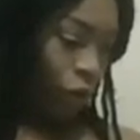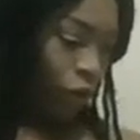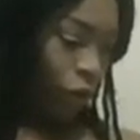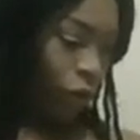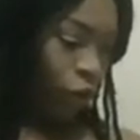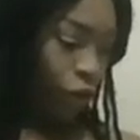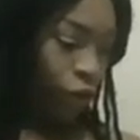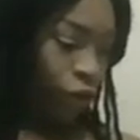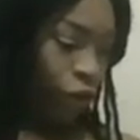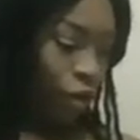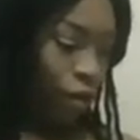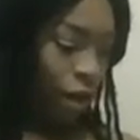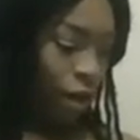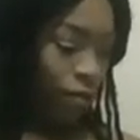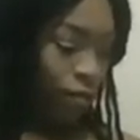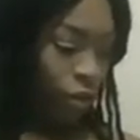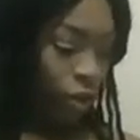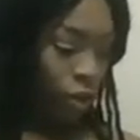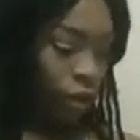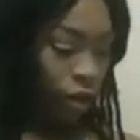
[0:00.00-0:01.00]
or you don't
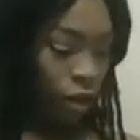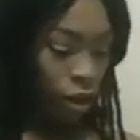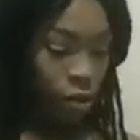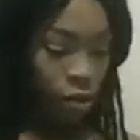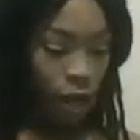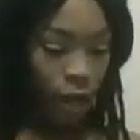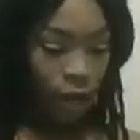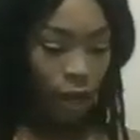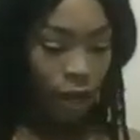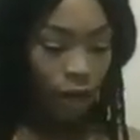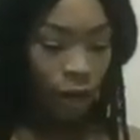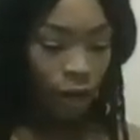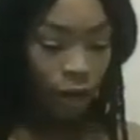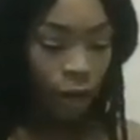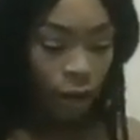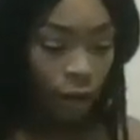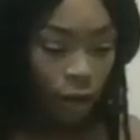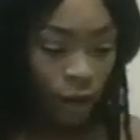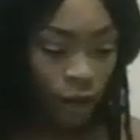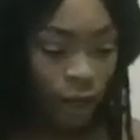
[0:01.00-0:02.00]
have to, you know, like
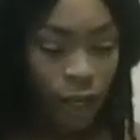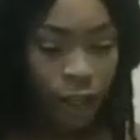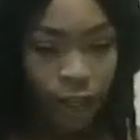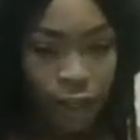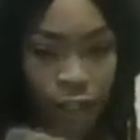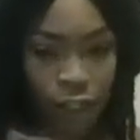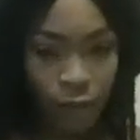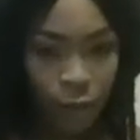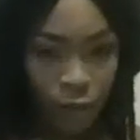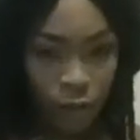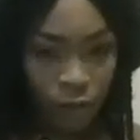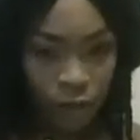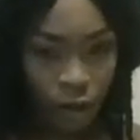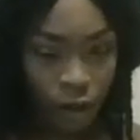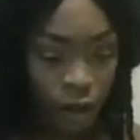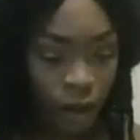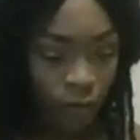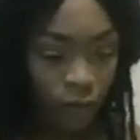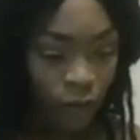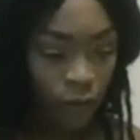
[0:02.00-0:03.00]
cut this person
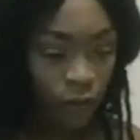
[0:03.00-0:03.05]
off.